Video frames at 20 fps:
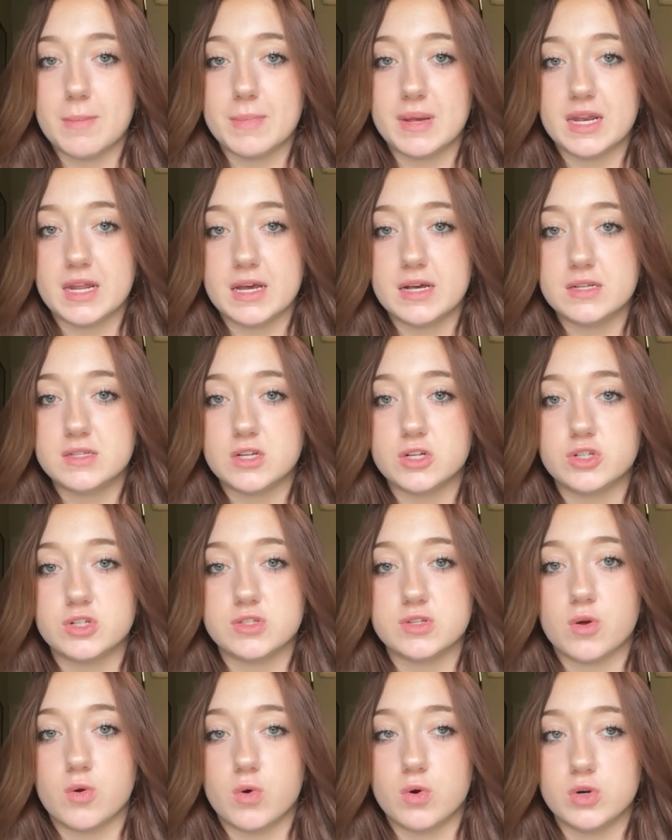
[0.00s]
media such as
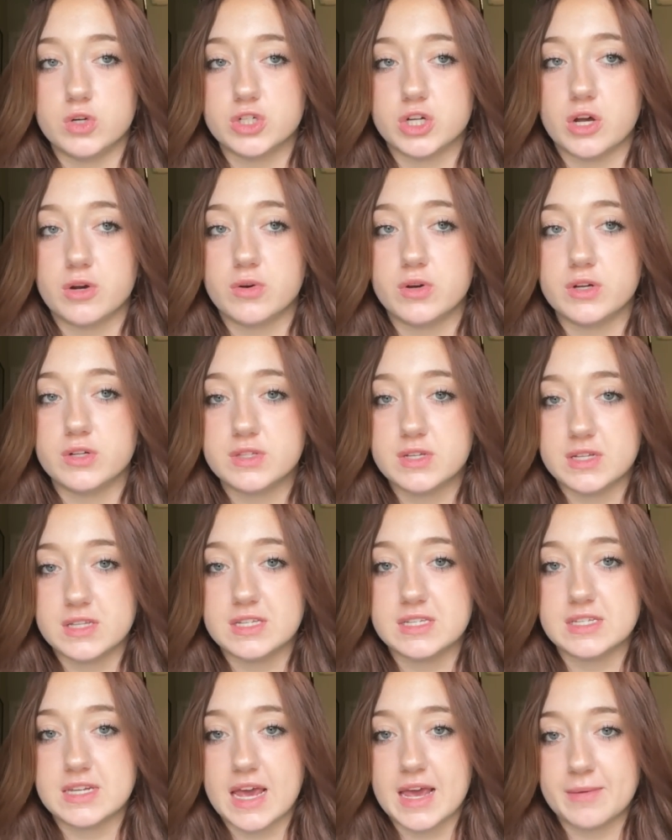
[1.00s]
the horror genre to
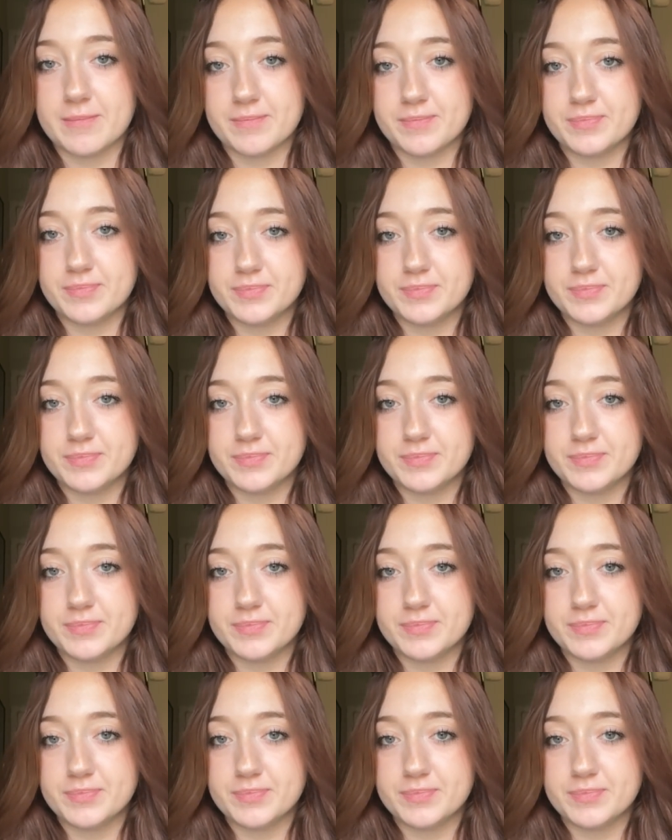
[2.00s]
this day.